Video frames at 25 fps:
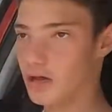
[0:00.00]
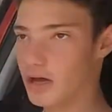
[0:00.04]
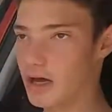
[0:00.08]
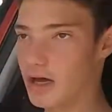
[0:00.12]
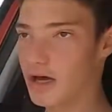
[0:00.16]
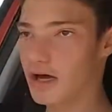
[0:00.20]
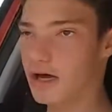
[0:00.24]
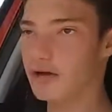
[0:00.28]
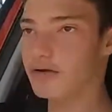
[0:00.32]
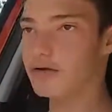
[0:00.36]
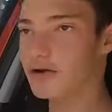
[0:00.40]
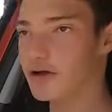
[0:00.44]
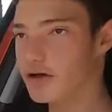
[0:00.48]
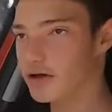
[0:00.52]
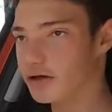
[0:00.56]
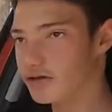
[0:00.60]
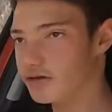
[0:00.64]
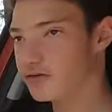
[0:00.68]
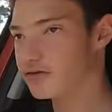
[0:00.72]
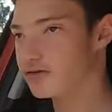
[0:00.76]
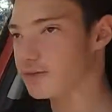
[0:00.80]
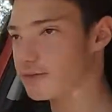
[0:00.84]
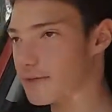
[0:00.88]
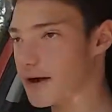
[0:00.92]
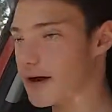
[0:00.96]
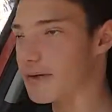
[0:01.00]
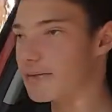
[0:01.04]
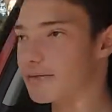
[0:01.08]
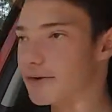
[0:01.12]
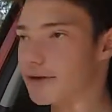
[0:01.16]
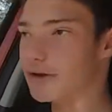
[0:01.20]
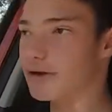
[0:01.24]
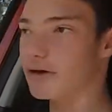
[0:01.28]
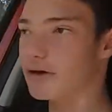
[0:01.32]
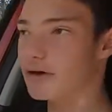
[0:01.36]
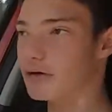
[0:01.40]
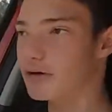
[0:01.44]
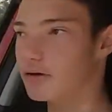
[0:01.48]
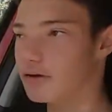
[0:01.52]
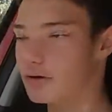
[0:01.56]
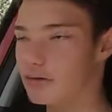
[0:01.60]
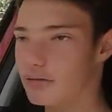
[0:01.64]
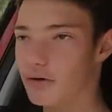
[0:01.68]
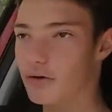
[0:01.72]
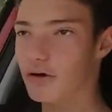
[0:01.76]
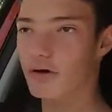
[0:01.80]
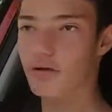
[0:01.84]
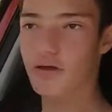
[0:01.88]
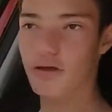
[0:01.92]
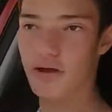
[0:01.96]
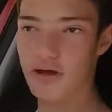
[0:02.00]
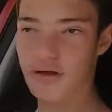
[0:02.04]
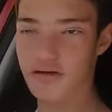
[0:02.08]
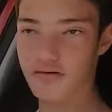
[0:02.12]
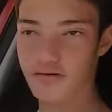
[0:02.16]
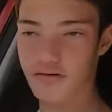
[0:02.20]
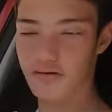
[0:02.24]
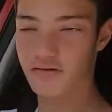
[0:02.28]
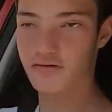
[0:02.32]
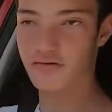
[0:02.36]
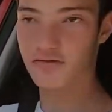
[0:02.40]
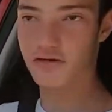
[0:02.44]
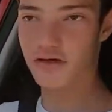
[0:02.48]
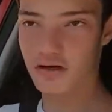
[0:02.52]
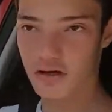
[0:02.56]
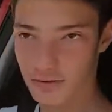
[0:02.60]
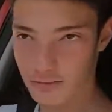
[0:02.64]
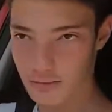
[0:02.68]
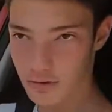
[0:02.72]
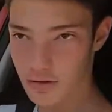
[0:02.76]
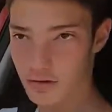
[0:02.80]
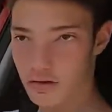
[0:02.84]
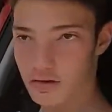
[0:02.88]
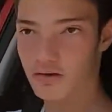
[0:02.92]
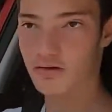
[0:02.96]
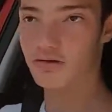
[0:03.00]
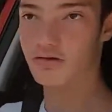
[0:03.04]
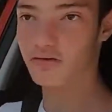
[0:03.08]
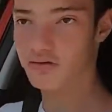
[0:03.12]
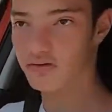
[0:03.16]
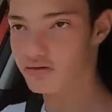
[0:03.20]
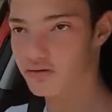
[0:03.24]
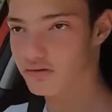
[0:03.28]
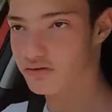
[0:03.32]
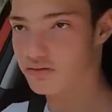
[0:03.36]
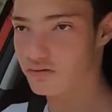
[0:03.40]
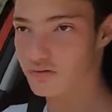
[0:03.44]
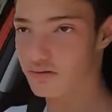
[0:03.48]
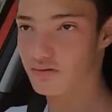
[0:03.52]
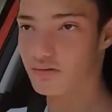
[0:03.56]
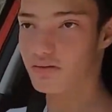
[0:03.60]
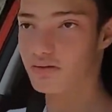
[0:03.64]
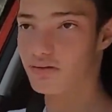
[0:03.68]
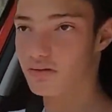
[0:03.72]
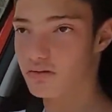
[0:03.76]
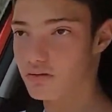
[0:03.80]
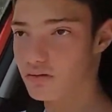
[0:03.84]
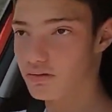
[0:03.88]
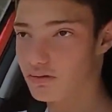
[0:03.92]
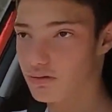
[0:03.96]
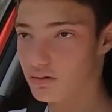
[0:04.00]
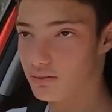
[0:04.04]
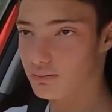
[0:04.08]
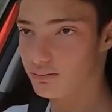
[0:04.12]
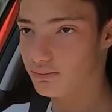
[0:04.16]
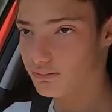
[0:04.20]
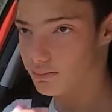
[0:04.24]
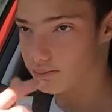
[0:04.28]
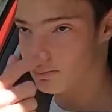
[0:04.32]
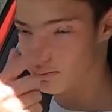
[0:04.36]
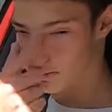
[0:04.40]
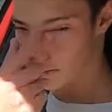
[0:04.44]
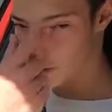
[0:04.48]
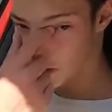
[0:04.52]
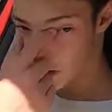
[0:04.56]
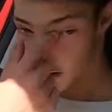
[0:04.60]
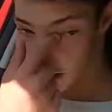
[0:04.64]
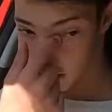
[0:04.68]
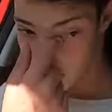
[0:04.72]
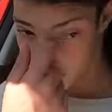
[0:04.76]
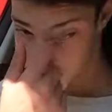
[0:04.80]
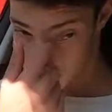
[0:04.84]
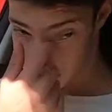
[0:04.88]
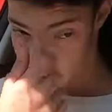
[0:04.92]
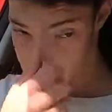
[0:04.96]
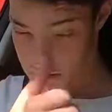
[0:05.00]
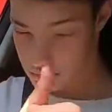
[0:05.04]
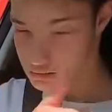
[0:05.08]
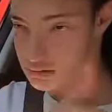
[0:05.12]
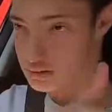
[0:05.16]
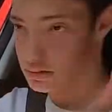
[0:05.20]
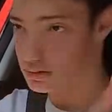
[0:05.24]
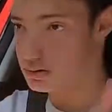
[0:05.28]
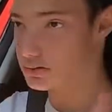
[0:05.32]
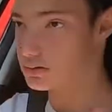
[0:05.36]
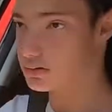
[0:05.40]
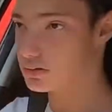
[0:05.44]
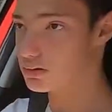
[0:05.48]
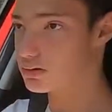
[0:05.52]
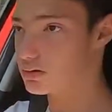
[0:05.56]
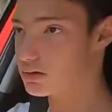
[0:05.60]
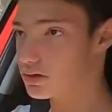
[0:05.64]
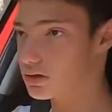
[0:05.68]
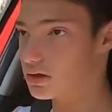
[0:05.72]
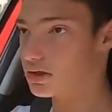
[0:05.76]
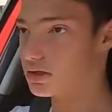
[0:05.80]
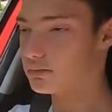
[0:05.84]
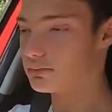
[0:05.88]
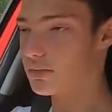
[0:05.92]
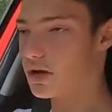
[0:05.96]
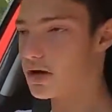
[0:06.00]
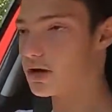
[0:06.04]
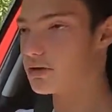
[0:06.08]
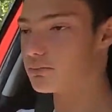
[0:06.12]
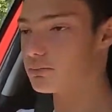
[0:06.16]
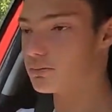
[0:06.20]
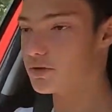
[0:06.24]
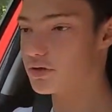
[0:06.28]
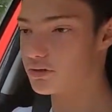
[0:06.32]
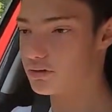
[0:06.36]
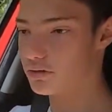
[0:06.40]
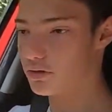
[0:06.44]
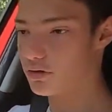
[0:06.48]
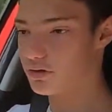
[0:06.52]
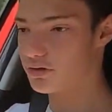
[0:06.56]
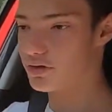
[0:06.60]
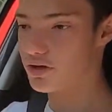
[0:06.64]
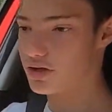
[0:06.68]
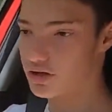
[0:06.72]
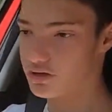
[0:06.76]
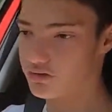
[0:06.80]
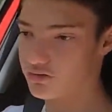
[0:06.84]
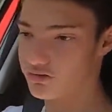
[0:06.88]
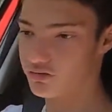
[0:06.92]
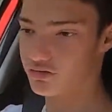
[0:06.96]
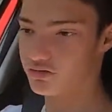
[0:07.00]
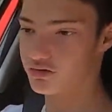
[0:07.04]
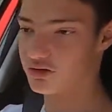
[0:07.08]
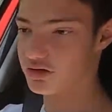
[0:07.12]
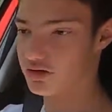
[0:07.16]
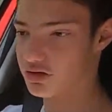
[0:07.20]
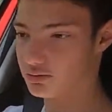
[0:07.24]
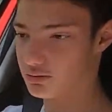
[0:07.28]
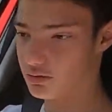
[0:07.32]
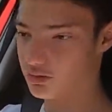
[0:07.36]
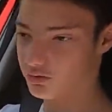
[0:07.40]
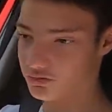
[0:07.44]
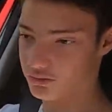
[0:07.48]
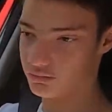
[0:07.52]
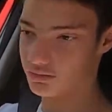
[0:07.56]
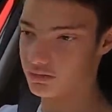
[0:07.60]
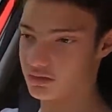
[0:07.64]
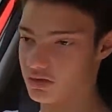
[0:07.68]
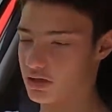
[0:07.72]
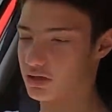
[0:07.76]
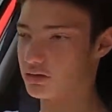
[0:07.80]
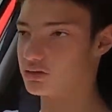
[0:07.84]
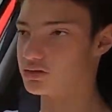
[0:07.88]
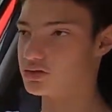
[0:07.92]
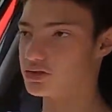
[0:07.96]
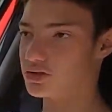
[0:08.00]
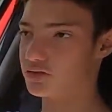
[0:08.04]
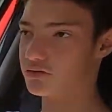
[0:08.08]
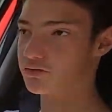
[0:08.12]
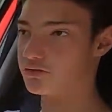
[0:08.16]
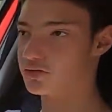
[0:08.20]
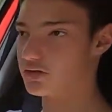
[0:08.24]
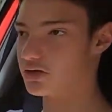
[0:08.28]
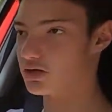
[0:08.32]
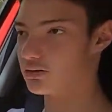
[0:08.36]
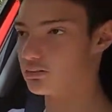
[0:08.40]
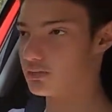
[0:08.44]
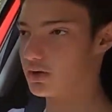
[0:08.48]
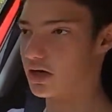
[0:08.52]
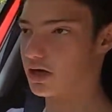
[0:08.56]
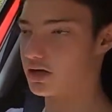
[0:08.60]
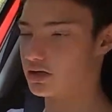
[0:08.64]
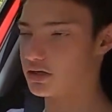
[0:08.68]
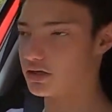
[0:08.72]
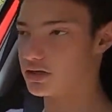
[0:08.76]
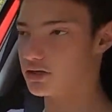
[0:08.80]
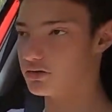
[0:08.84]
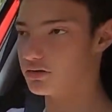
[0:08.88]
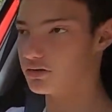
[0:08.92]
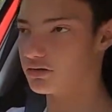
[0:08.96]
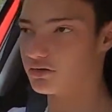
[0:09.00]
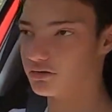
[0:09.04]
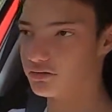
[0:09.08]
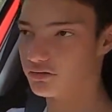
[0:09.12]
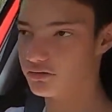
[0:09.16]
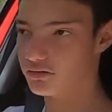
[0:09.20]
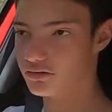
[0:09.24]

and it might be a rather ancient gearbox, but it might be a rather ancient gearbox, and a downshift here might need it.